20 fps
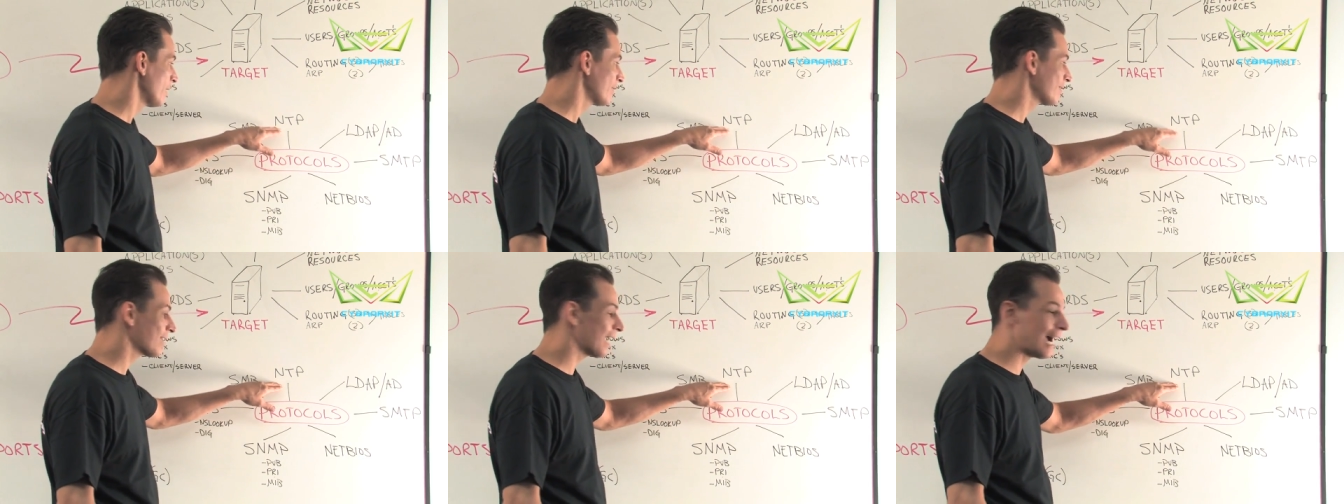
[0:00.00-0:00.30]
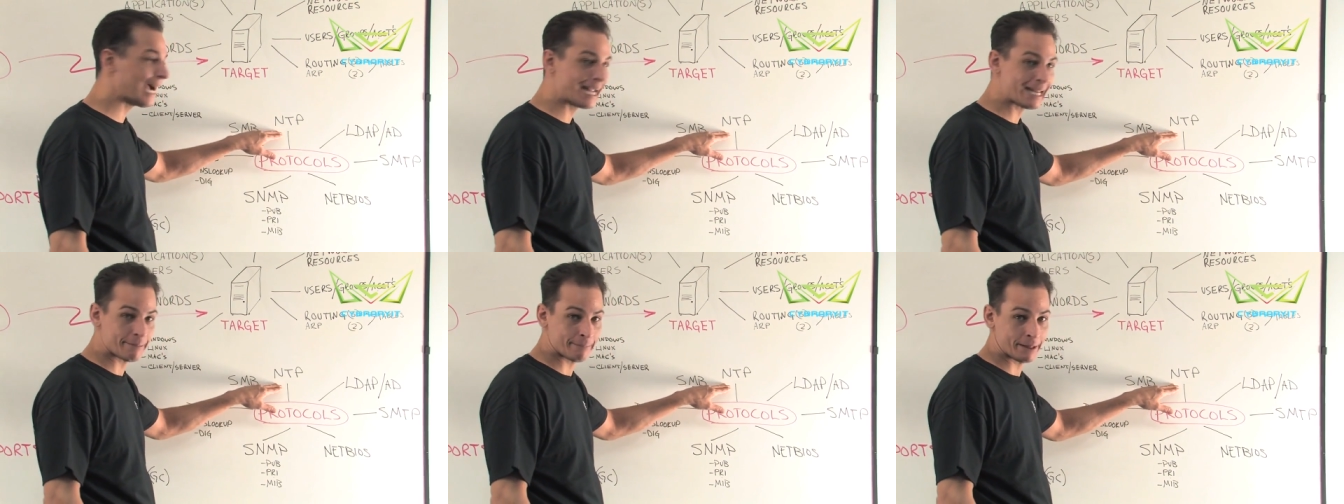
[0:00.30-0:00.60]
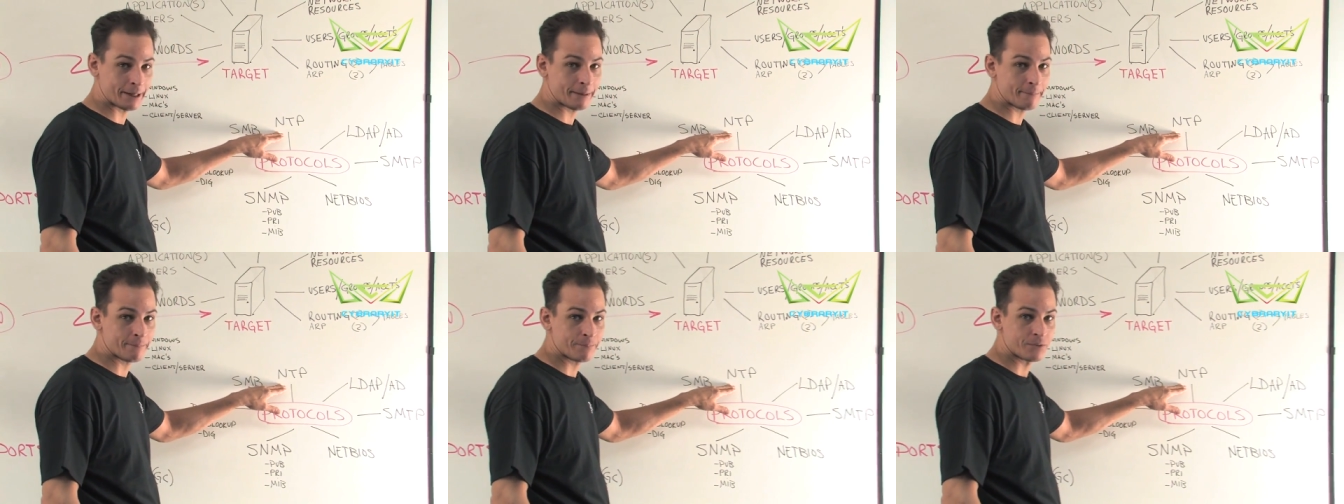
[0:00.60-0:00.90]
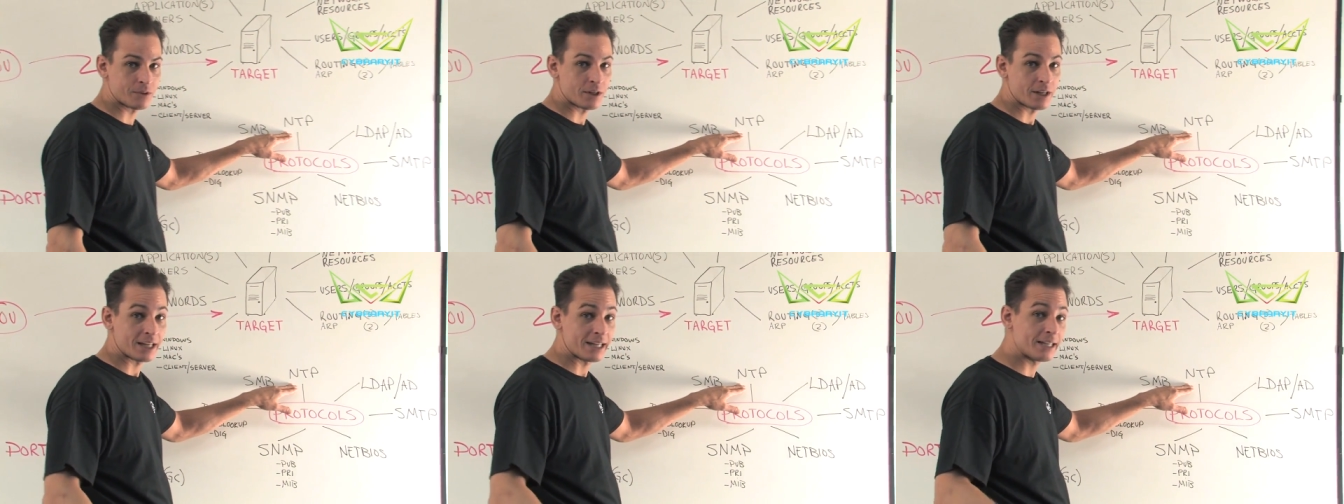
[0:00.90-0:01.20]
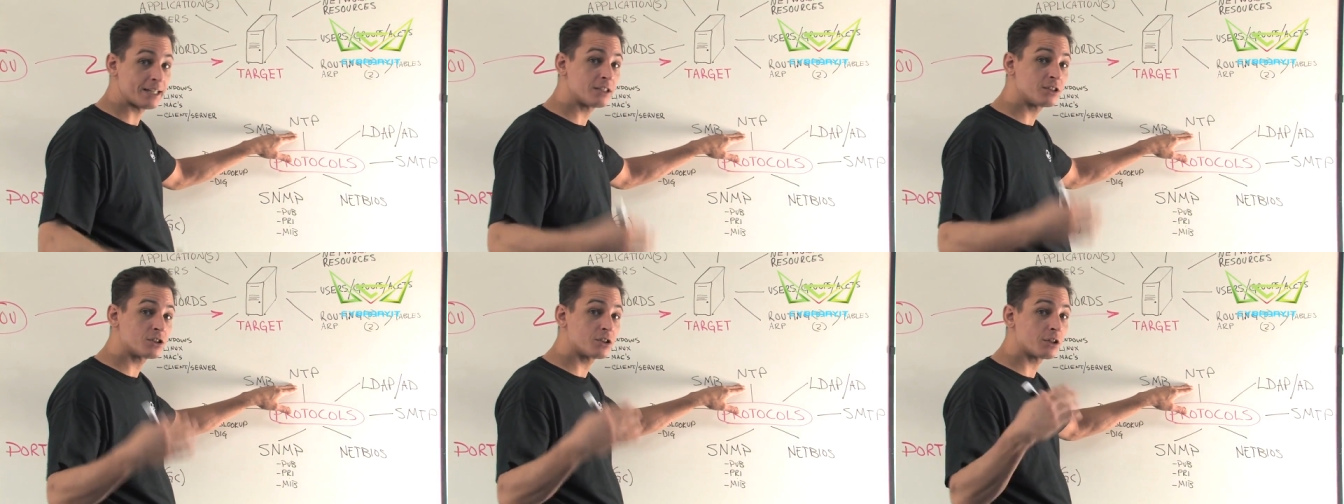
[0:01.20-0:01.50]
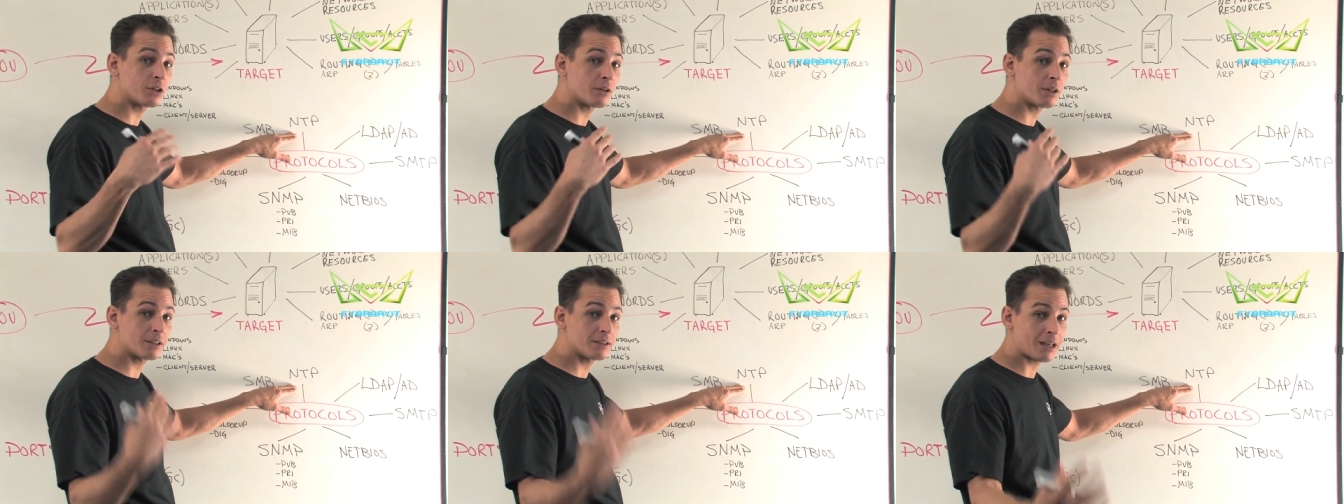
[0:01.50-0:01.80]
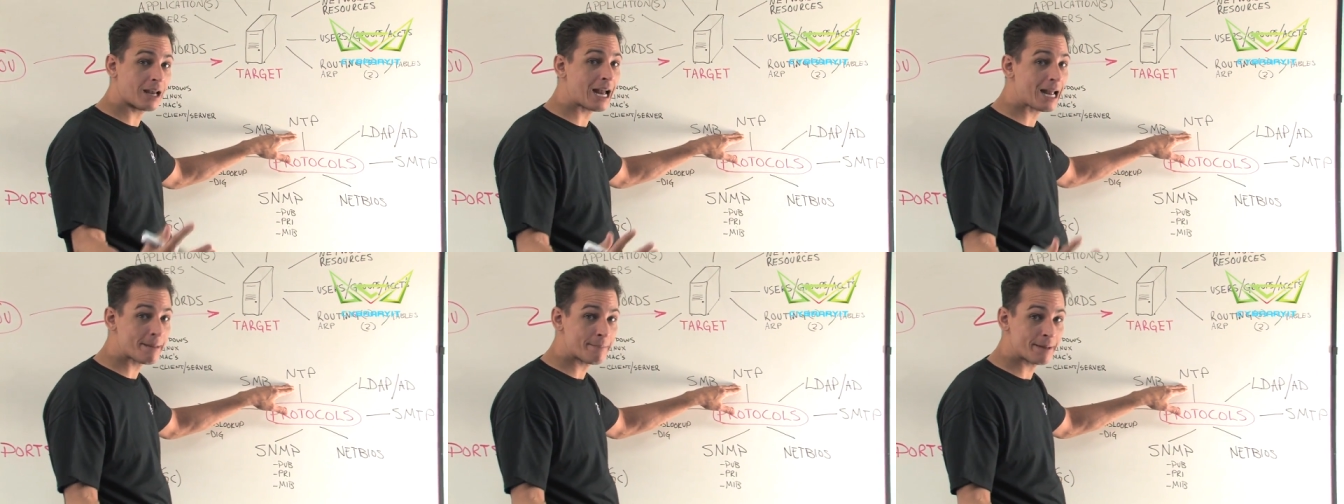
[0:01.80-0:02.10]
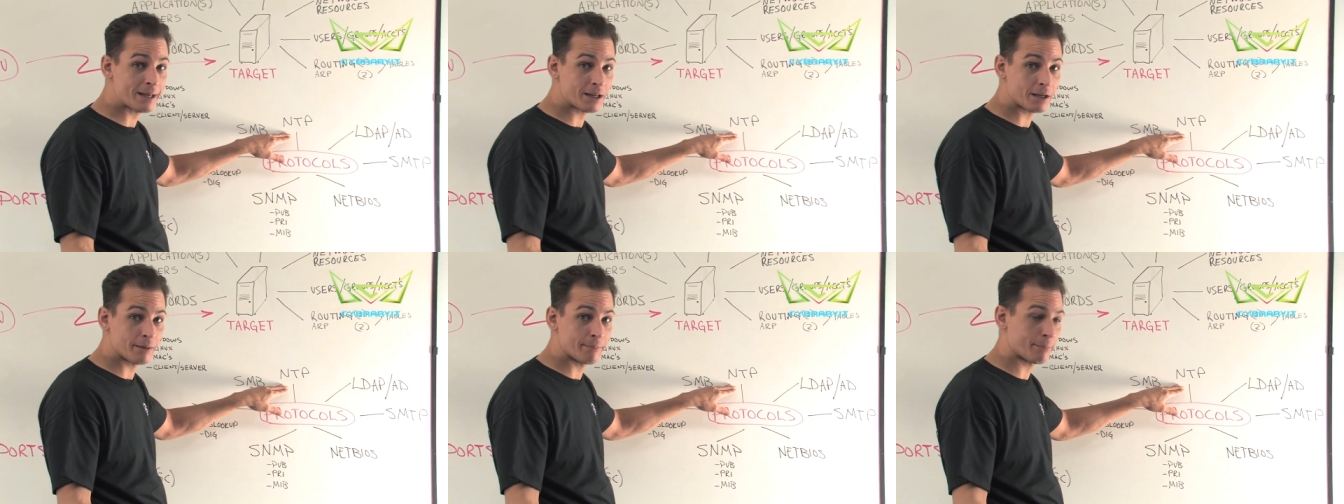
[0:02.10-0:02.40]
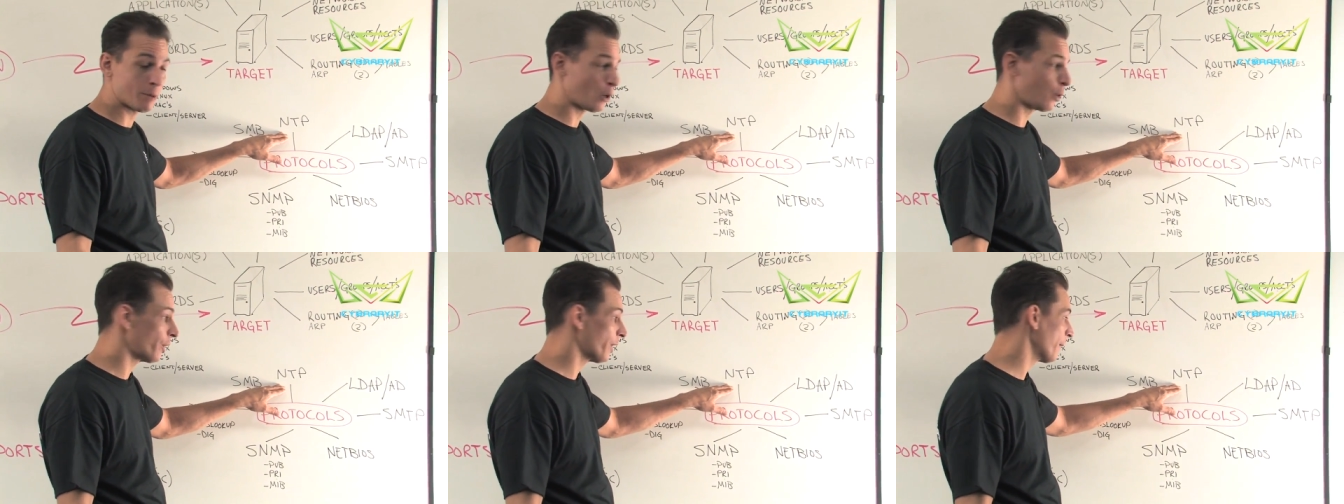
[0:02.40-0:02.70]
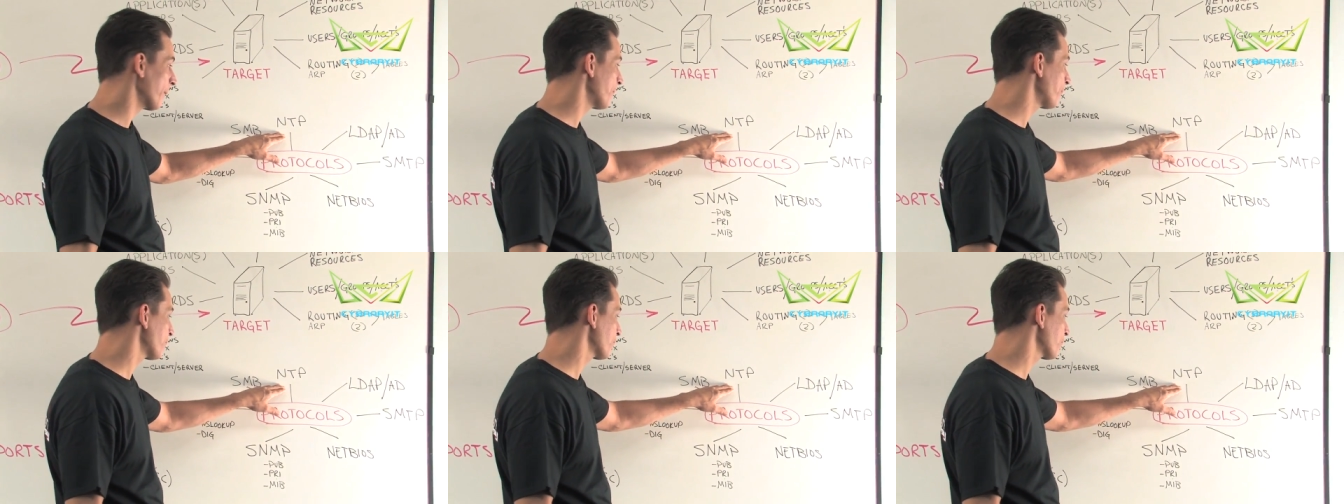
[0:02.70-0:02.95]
Timing. Is there a timing component?